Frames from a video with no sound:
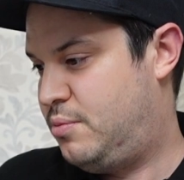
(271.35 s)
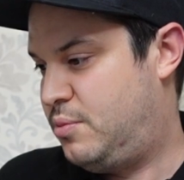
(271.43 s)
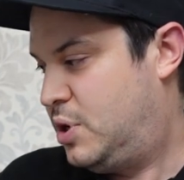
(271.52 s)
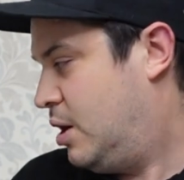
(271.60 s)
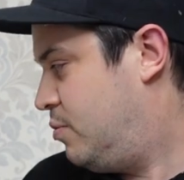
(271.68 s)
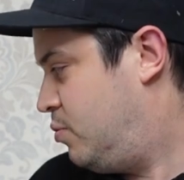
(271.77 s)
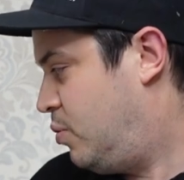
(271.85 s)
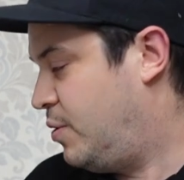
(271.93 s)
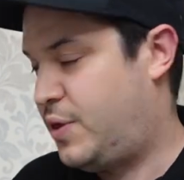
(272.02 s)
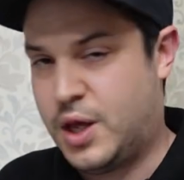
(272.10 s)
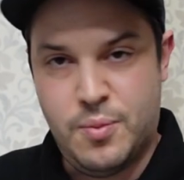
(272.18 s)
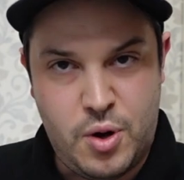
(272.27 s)
You know, one
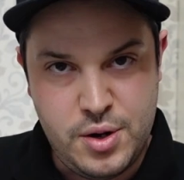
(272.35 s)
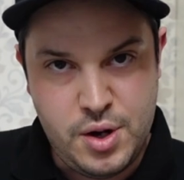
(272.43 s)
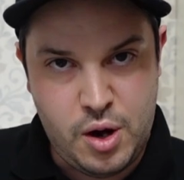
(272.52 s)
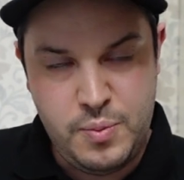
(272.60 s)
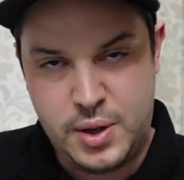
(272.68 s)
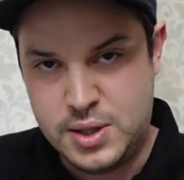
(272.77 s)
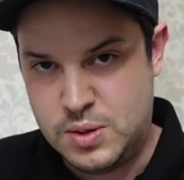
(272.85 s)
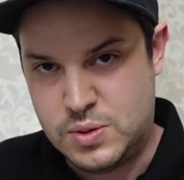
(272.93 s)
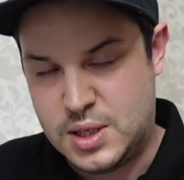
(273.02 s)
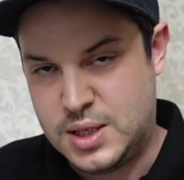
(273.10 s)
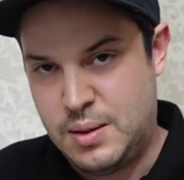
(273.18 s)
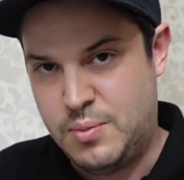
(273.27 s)
thing you might know, because it was
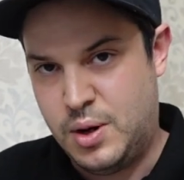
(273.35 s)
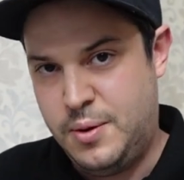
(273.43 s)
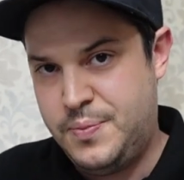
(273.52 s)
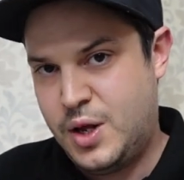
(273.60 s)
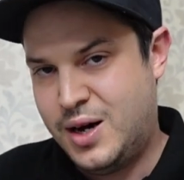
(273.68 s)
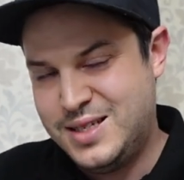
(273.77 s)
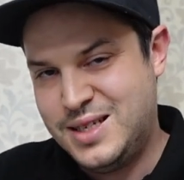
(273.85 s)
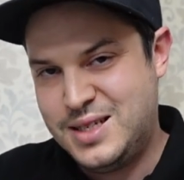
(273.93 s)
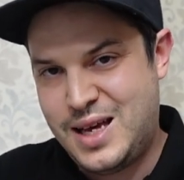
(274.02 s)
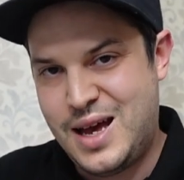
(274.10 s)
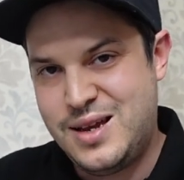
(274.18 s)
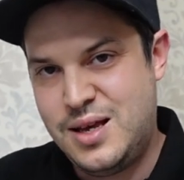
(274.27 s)
December, I
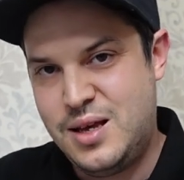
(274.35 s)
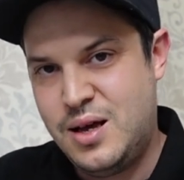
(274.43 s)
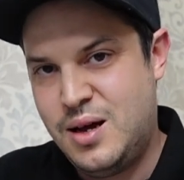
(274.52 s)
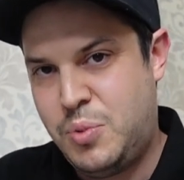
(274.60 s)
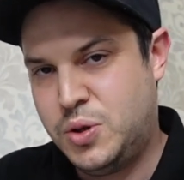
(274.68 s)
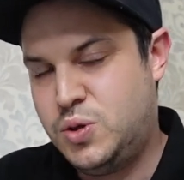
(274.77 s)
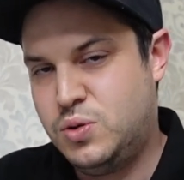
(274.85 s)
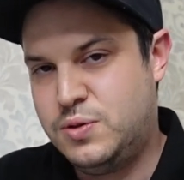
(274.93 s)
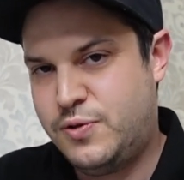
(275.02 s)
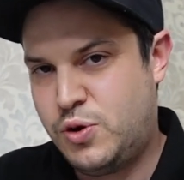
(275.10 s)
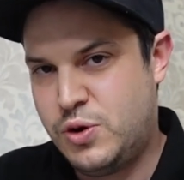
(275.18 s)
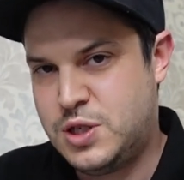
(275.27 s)
didn't get any bottles
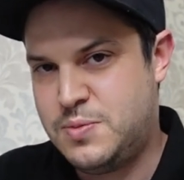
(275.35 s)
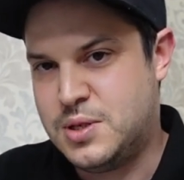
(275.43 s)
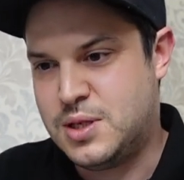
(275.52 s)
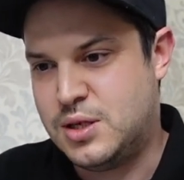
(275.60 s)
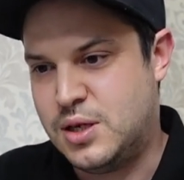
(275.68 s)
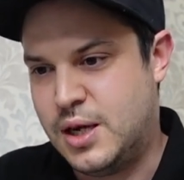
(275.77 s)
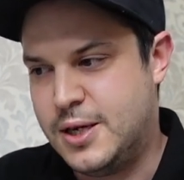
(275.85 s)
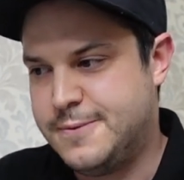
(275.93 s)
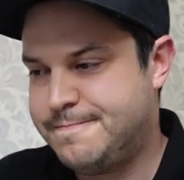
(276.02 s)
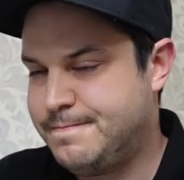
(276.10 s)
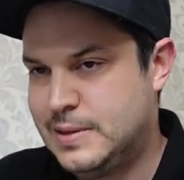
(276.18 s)
for Christmas this year.